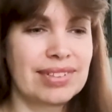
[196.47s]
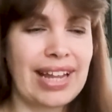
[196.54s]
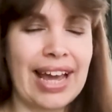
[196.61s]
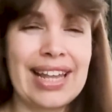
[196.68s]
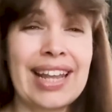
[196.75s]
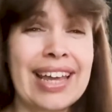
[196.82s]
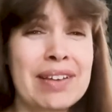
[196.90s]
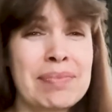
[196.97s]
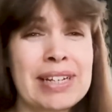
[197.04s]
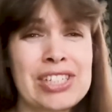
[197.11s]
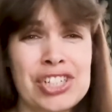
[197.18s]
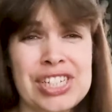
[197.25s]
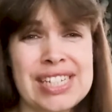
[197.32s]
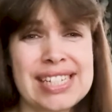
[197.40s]
I like my
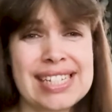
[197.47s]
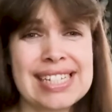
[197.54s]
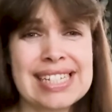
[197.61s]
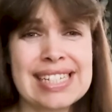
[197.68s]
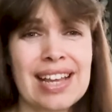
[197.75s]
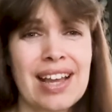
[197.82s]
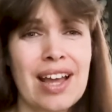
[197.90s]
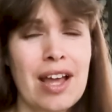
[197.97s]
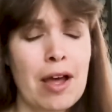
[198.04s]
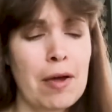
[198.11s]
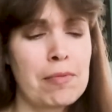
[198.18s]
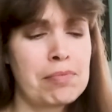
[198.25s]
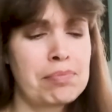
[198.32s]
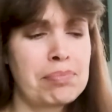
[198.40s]
cheeses,
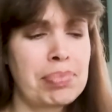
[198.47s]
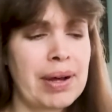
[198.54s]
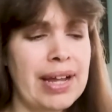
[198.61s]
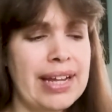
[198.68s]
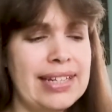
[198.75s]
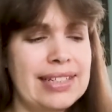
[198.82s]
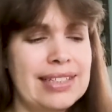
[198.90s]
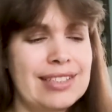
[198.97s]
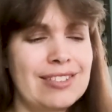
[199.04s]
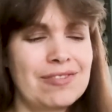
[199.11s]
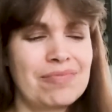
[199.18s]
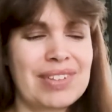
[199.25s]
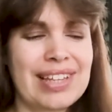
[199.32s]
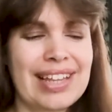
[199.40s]
but
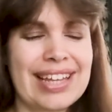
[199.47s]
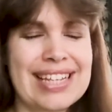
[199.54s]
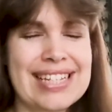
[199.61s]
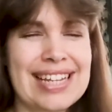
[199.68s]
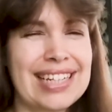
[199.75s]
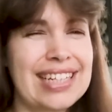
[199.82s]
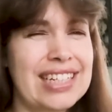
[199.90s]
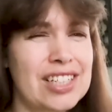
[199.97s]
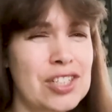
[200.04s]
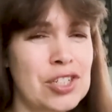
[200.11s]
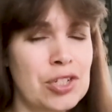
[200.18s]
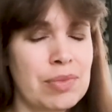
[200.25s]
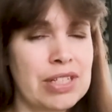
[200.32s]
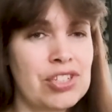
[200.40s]
like I said, a little
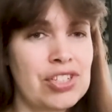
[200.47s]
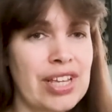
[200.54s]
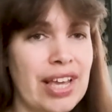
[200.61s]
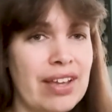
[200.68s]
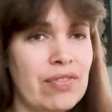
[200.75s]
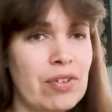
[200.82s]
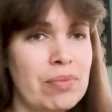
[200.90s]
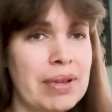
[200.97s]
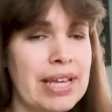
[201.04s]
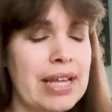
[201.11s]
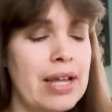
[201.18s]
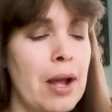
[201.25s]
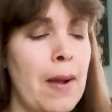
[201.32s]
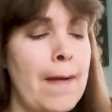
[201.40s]
too much tang for
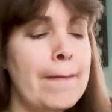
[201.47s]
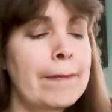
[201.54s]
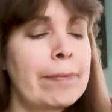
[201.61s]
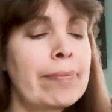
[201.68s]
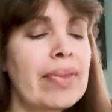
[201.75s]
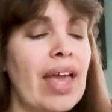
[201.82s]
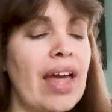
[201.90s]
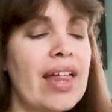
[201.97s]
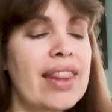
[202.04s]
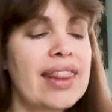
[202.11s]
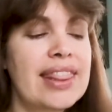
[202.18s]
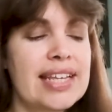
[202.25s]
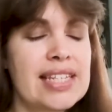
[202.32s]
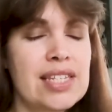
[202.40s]
me.
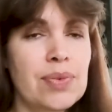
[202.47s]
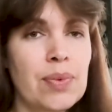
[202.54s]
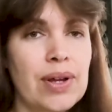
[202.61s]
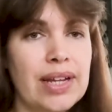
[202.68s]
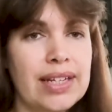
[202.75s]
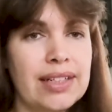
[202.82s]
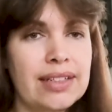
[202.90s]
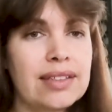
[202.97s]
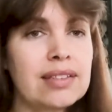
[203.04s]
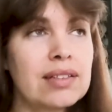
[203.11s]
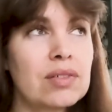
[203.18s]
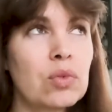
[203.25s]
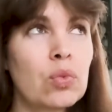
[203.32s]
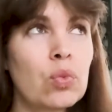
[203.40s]
This one
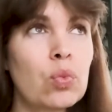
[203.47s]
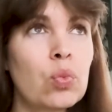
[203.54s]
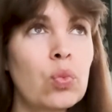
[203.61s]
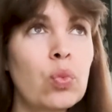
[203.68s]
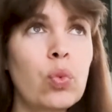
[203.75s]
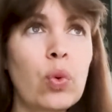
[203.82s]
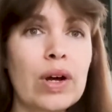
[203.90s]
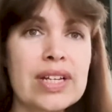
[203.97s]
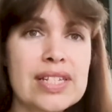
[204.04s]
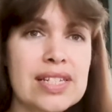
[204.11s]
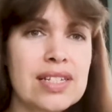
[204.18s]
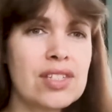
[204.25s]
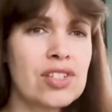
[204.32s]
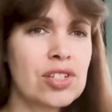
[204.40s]

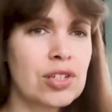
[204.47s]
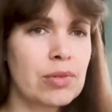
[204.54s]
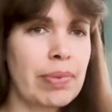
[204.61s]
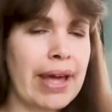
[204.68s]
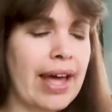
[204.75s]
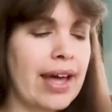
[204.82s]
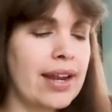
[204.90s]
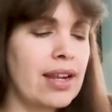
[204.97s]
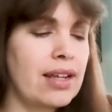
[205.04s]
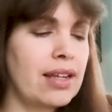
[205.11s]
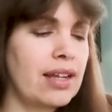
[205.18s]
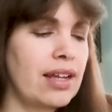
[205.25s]
wasn't too bad.